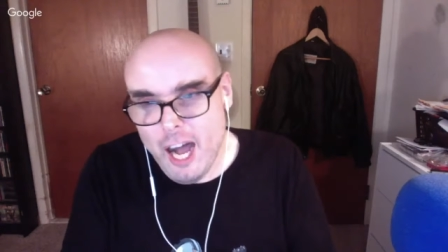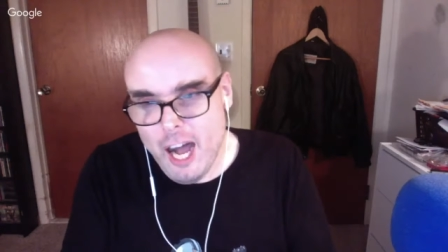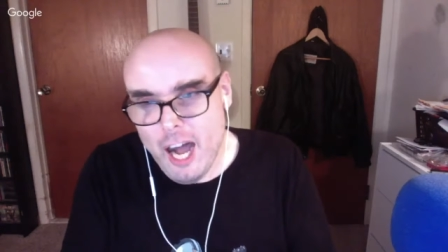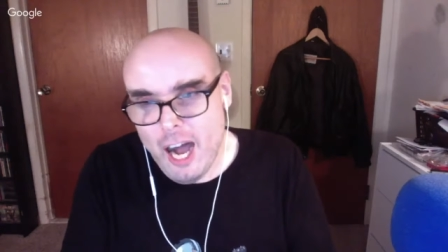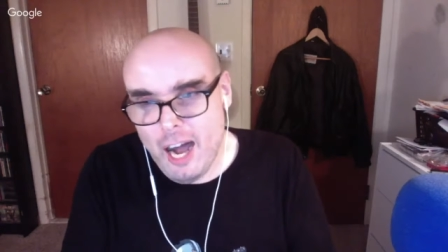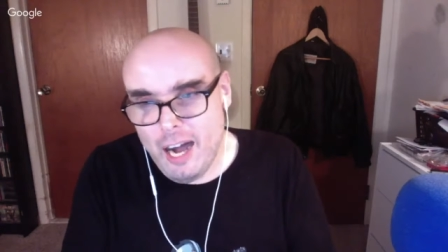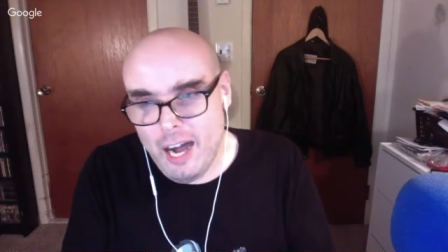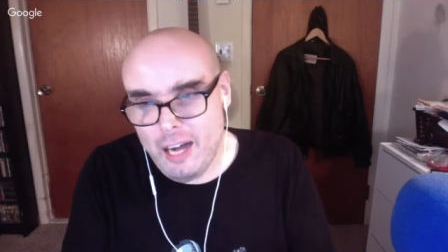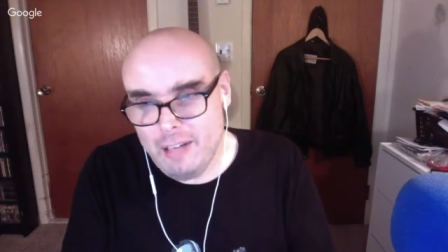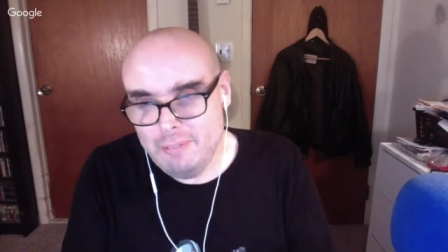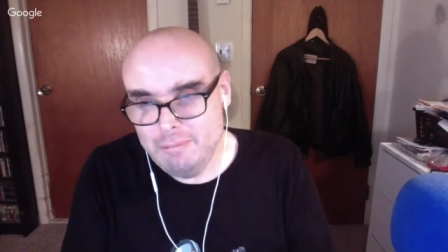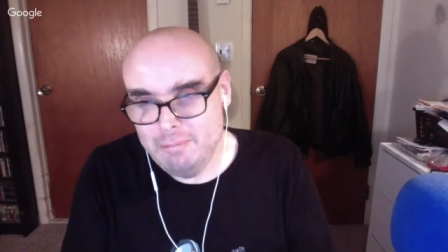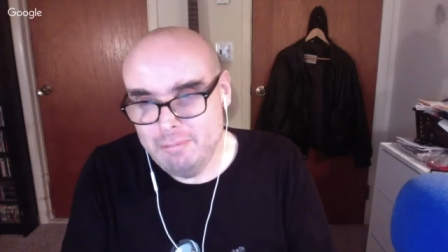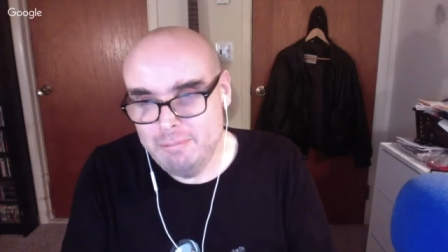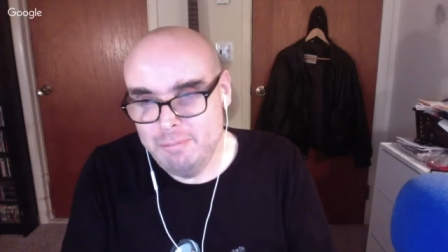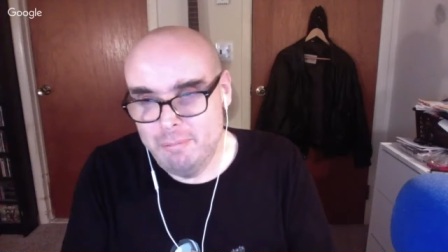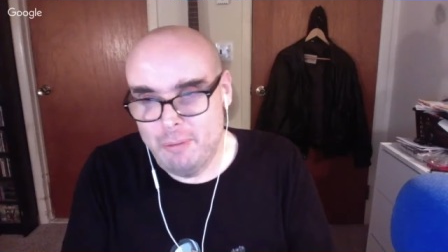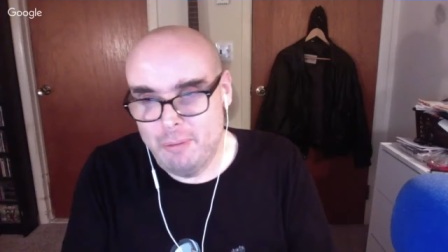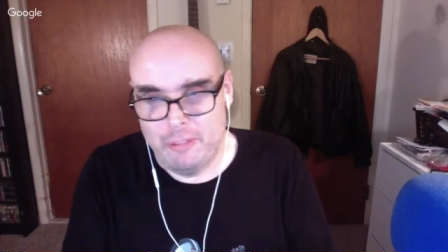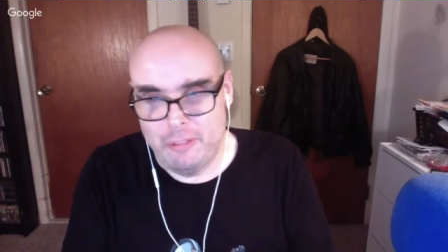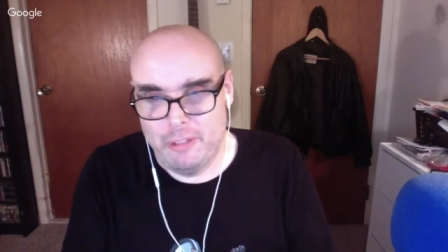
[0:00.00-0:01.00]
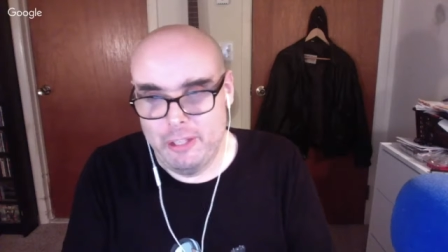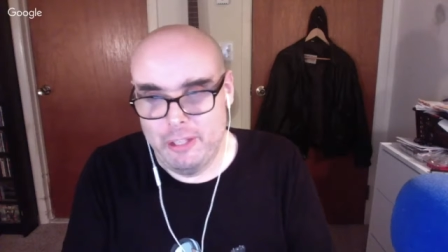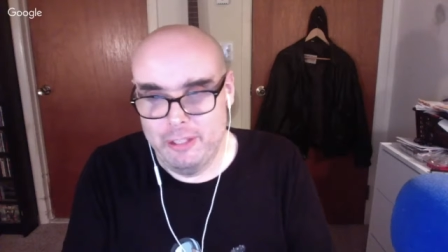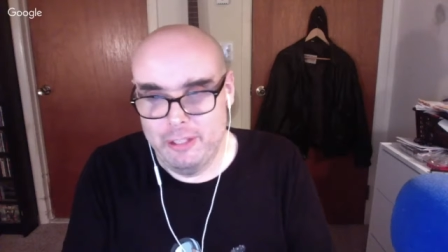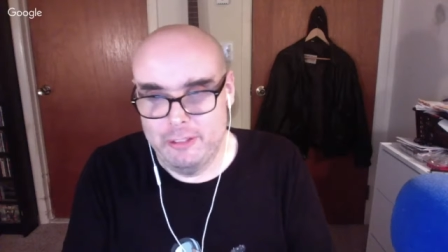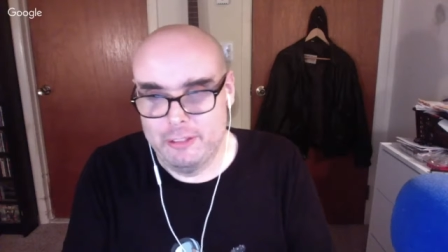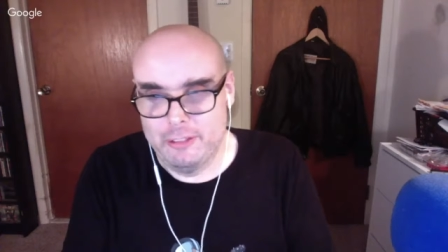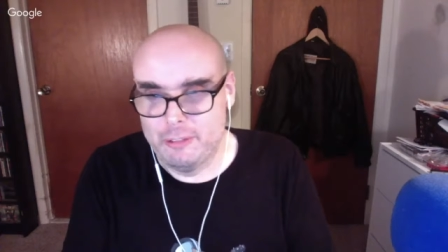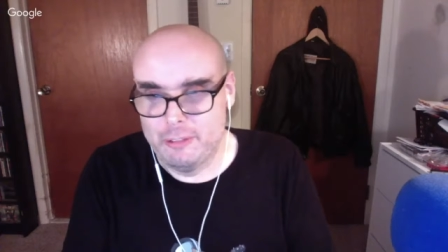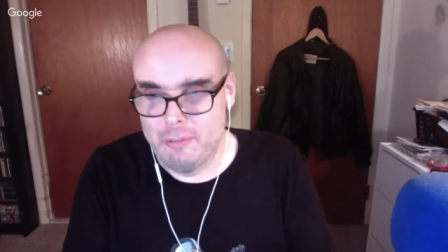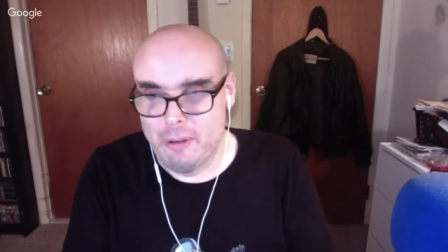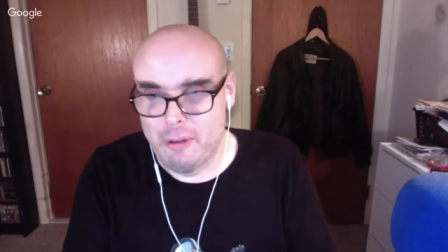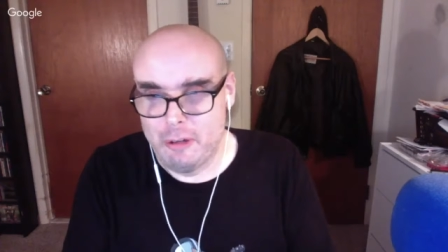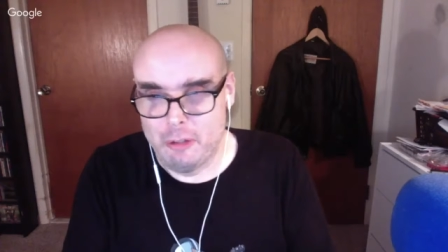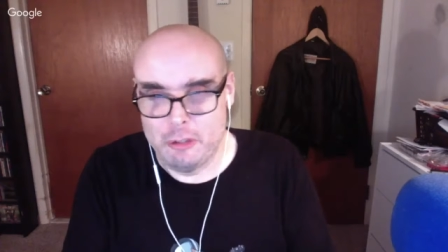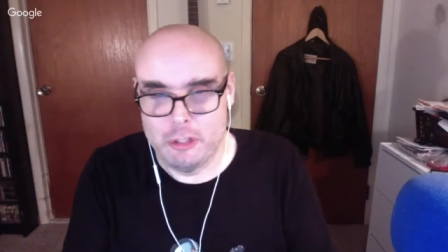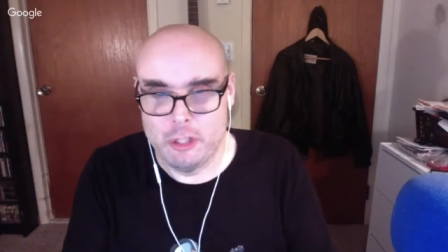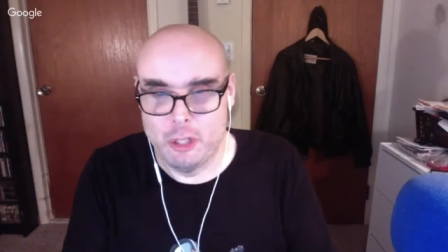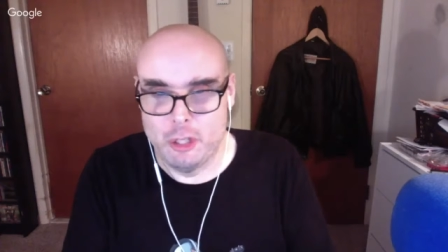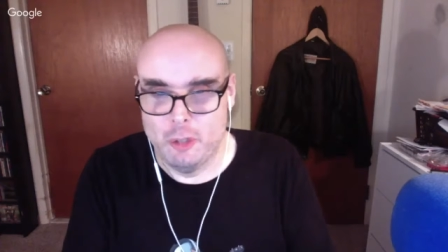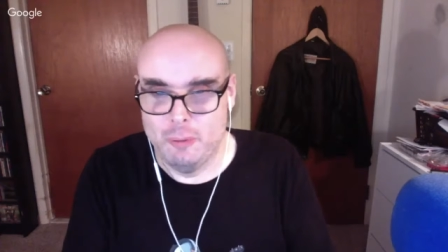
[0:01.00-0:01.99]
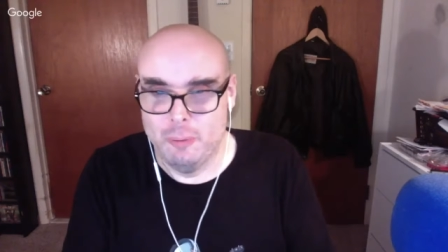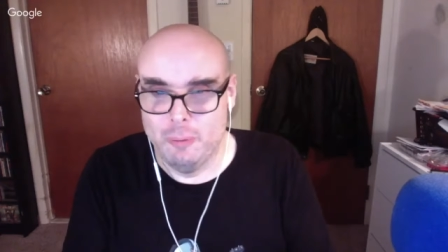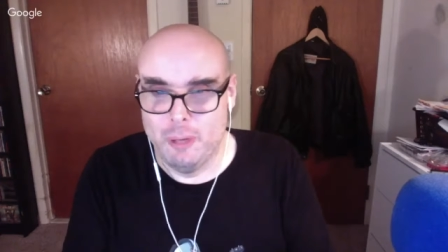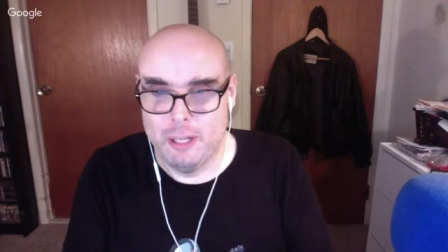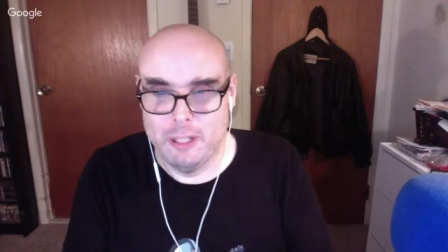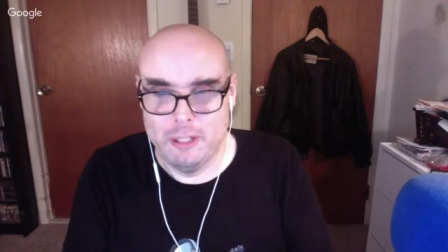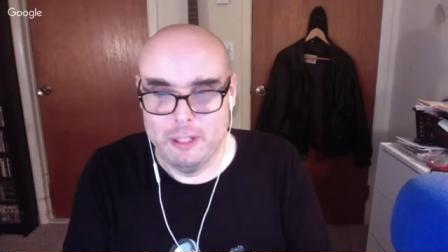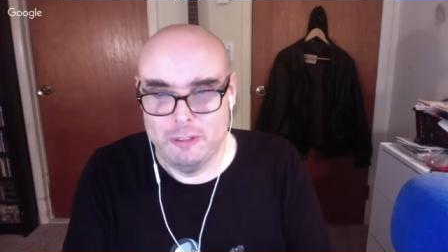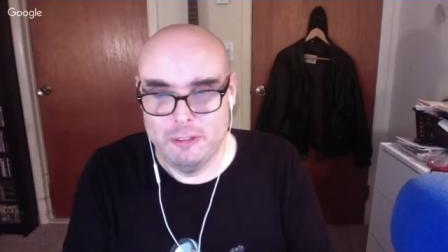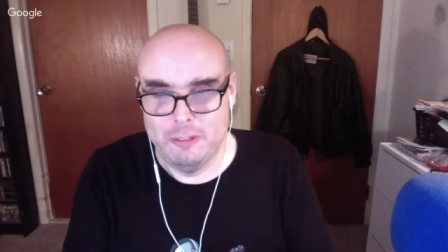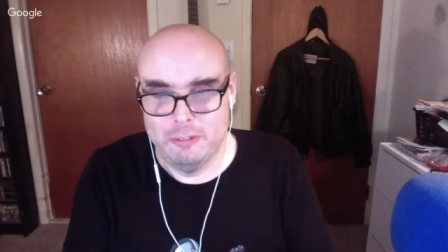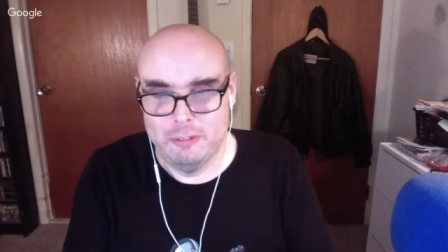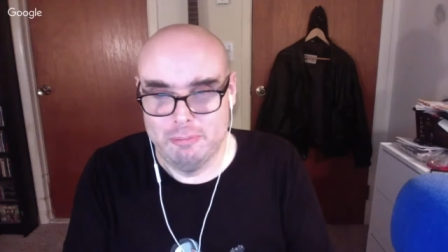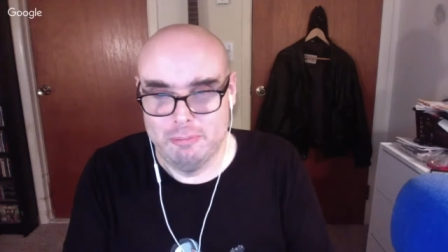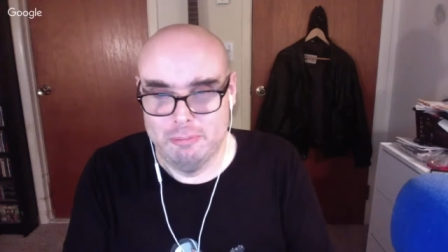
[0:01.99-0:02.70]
But but the instrumentals show why he's